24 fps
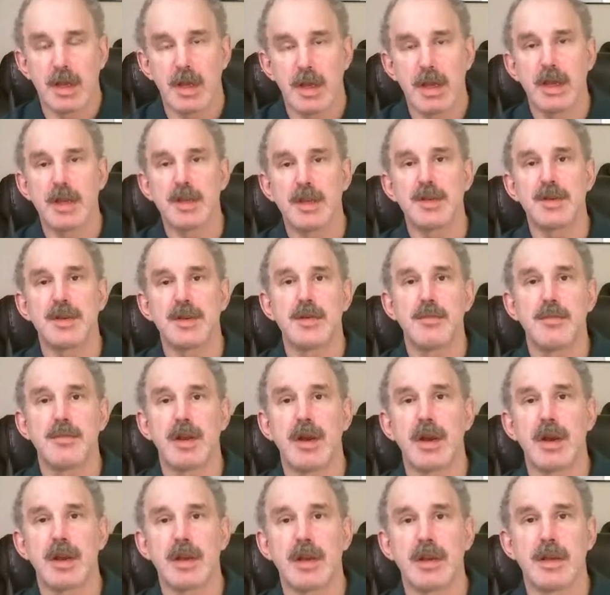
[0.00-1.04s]
agency
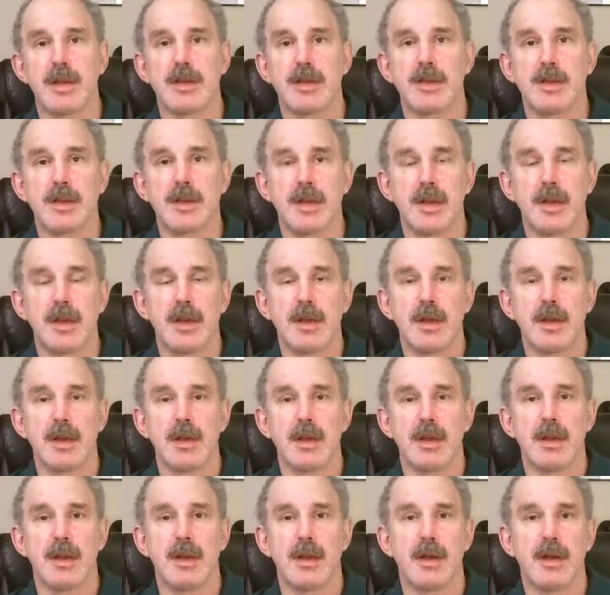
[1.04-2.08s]
practice,
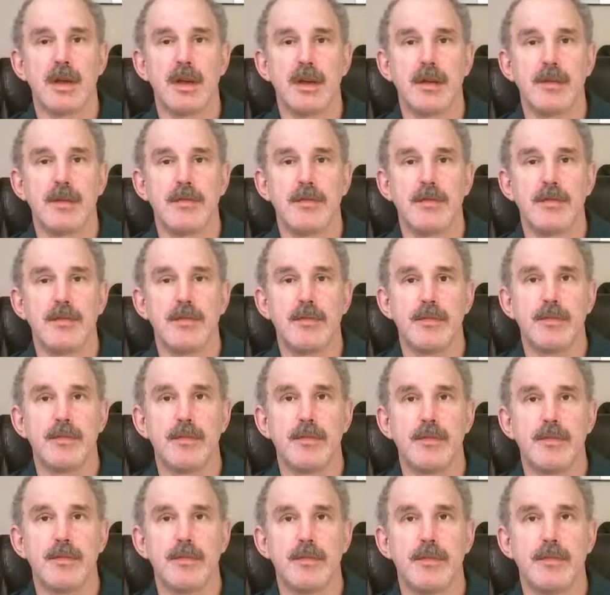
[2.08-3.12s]
and
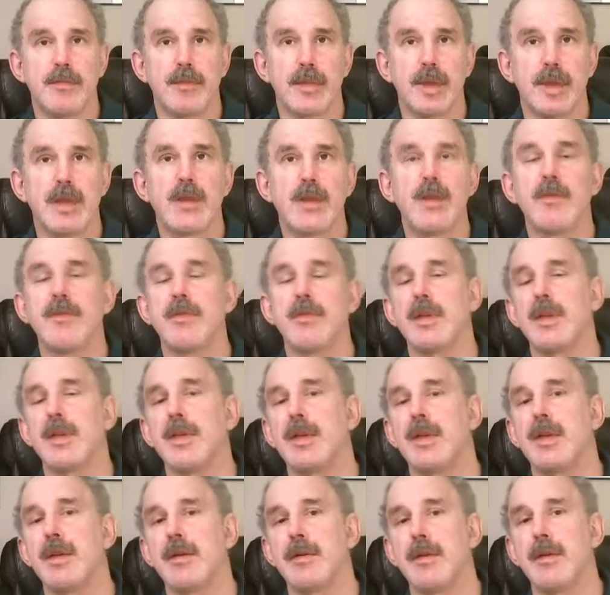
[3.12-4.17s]
hopefully
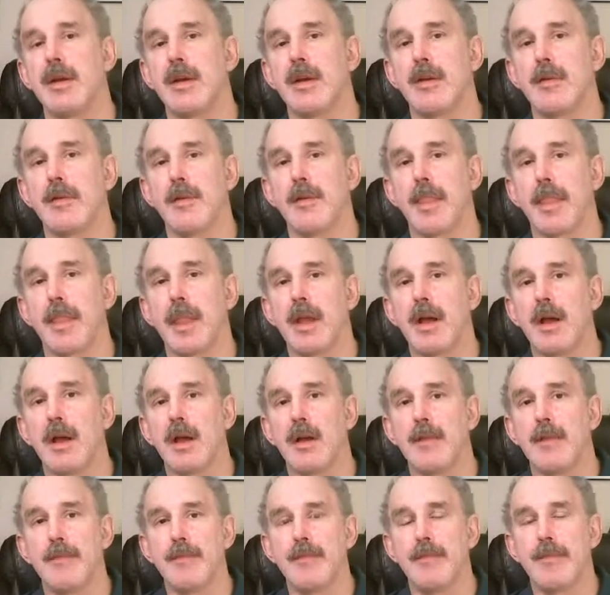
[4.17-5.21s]
they know
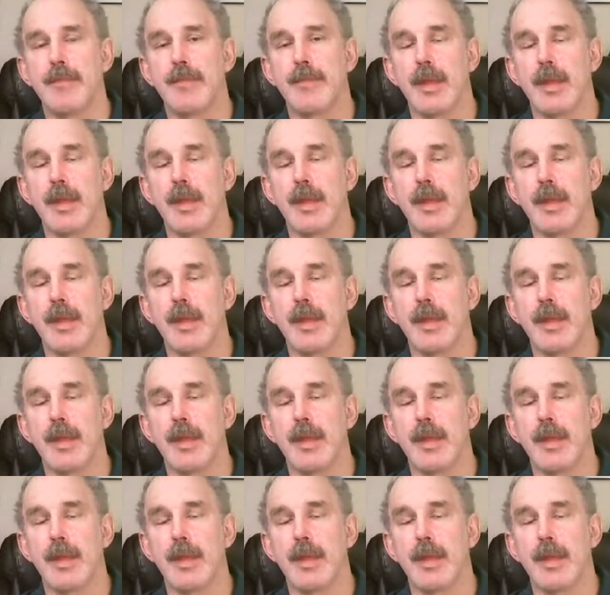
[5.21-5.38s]
how.